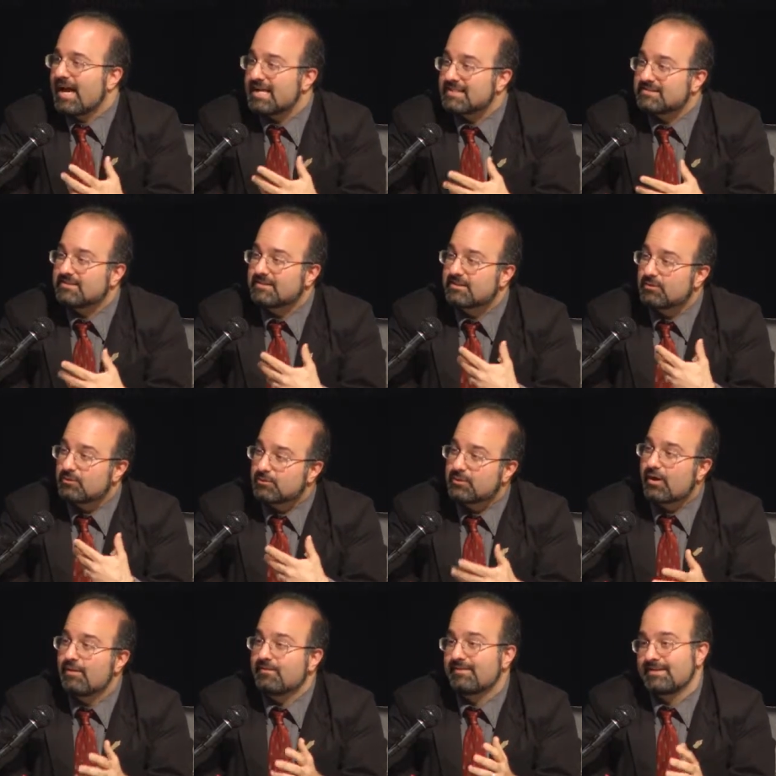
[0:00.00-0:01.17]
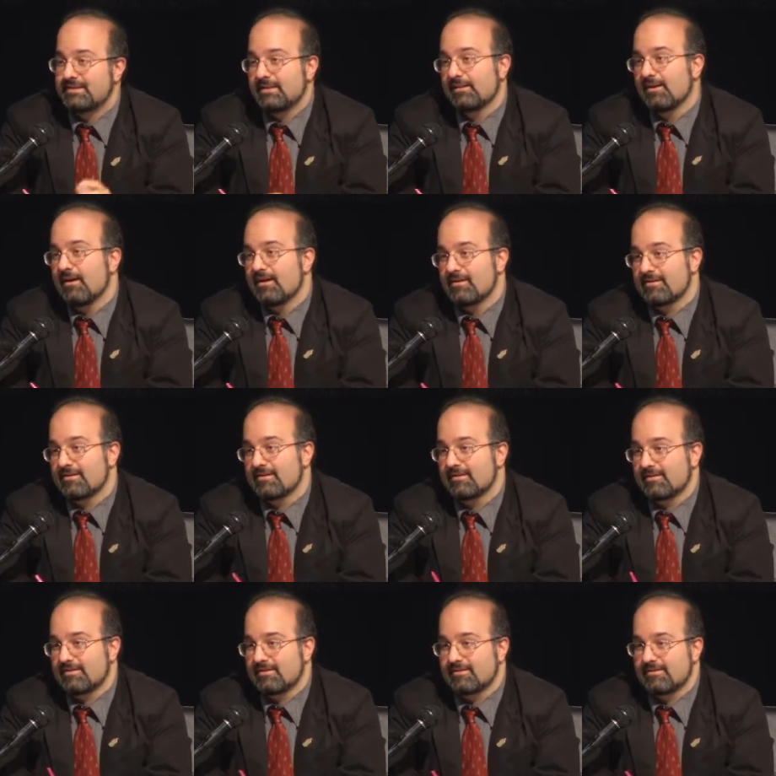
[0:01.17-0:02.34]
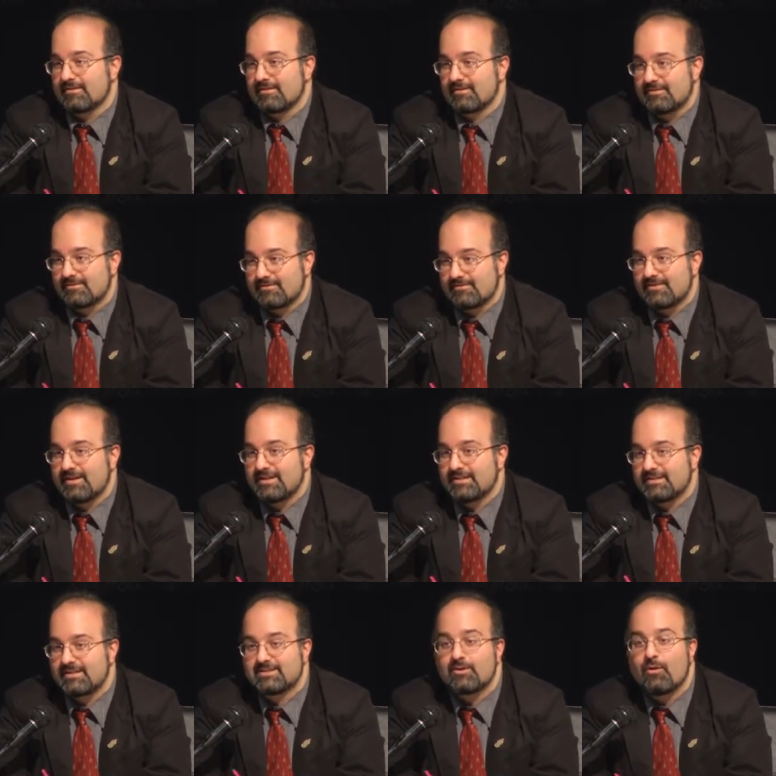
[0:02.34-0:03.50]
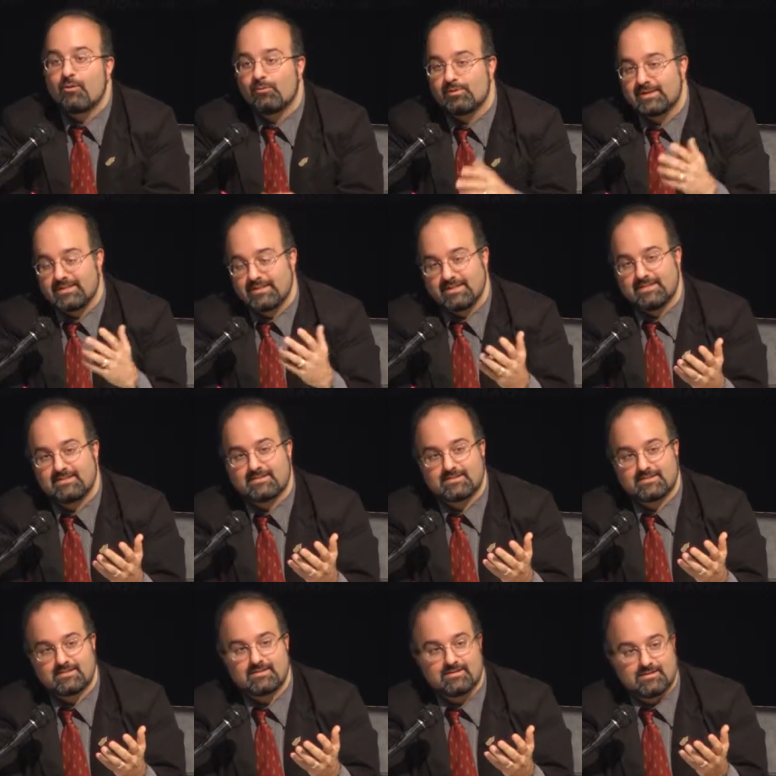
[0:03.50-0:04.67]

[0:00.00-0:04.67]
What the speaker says: Hazrat Khudavandigar, right? His holiness,